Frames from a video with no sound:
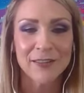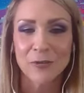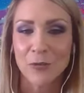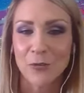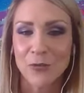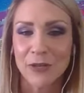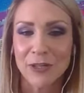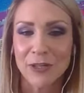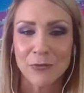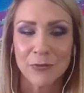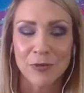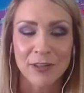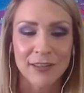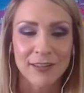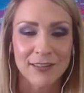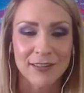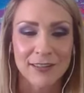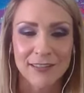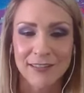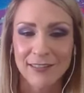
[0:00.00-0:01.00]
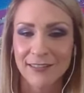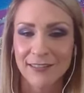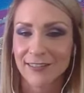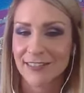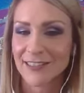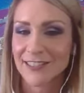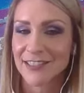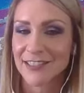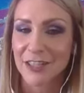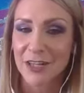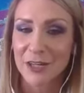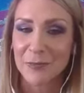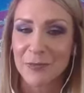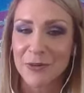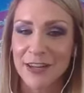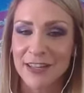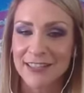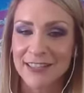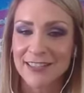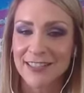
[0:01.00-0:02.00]
we will start
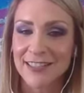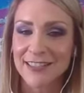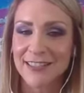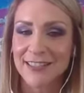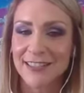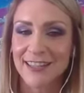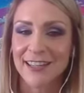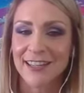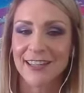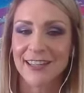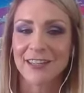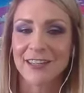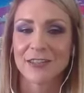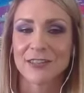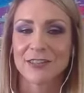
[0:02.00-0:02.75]
processing